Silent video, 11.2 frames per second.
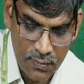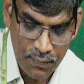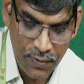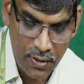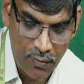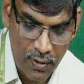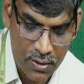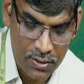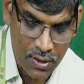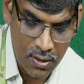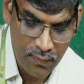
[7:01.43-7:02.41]
field winding,
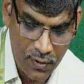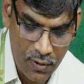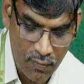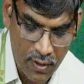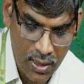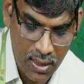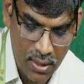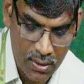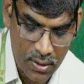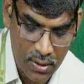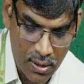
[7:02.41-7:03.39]
shunt field winding
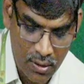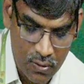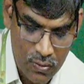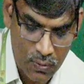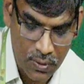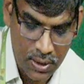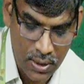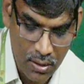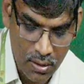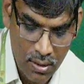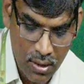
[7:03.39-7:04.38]
connected across only
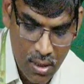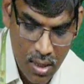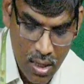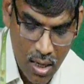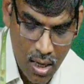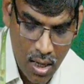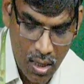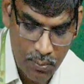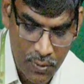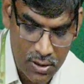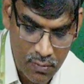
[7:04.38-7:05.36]

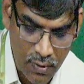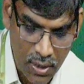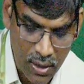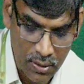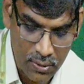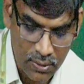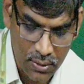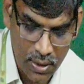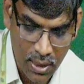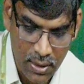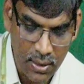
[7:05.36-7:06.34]
armature winding,
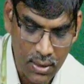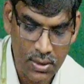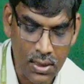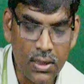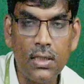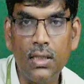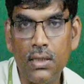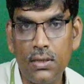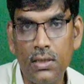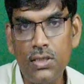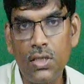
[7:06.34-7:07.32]
then it is treated as
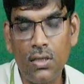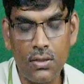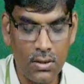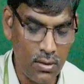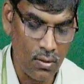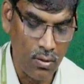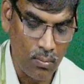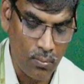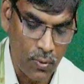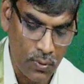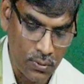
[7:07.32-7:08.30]
a short shunt
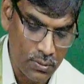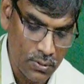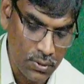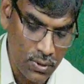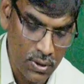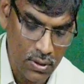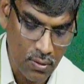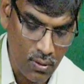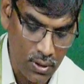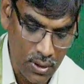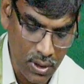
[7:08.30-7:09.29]
compound. This is
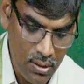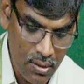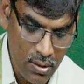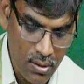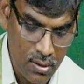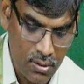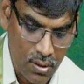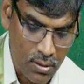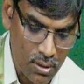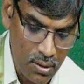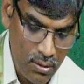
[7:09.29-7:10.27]
called as a
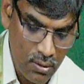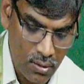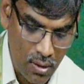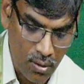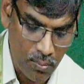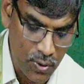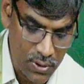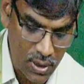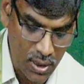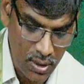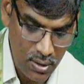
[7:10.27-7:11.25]
short shunt compound, Z
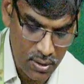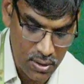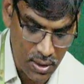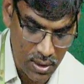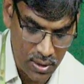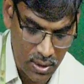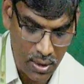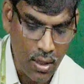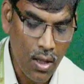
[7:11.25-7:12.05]
and ZZ.